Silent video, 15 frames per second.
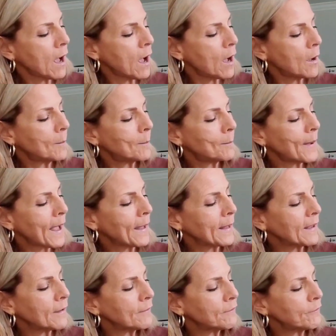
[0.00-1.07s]
um, by
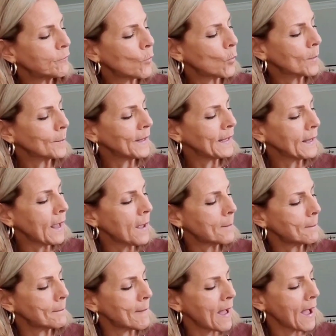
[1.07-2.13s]
forming
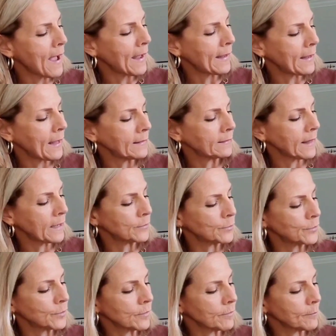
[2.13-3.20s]
my
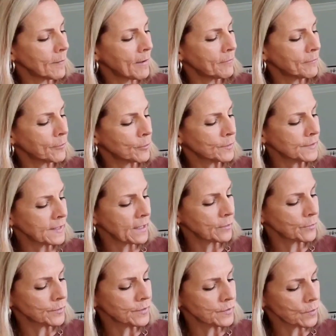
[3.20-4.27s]
letter. My first
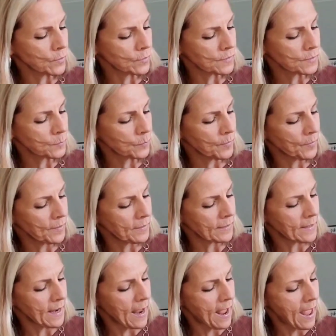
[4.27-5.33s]
letter starts with
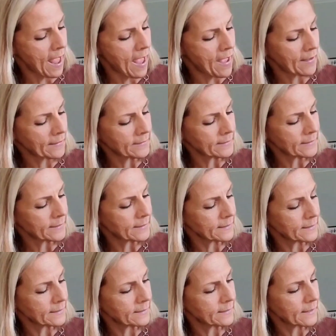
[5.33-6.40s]
an S
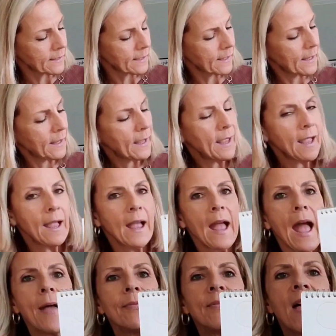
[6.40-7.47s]

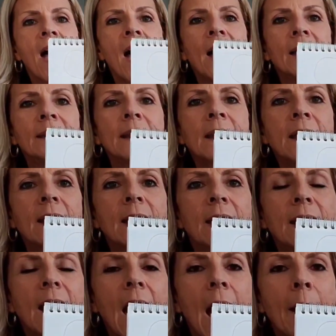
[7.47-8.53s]
and then
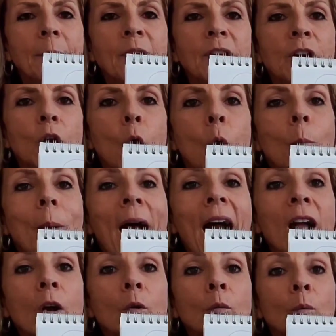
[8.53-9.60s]
I'm gonna go
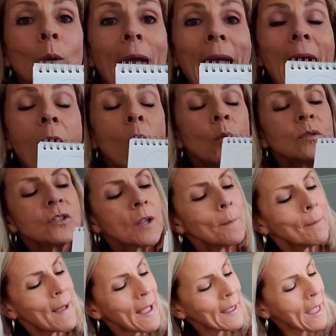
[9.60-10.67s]
back around
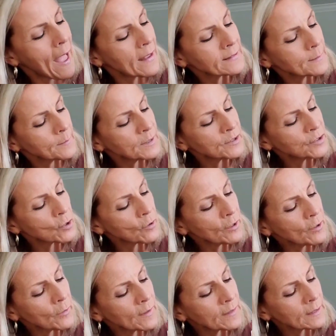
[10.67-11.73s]
my S. I'm gonna
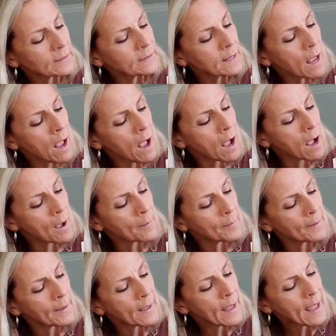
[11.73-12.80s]
start here at the
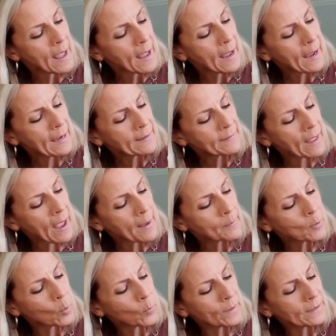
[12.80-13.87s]
top and
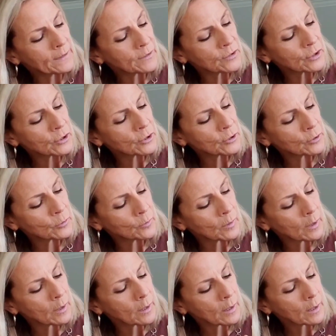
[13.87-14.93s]
I'm going to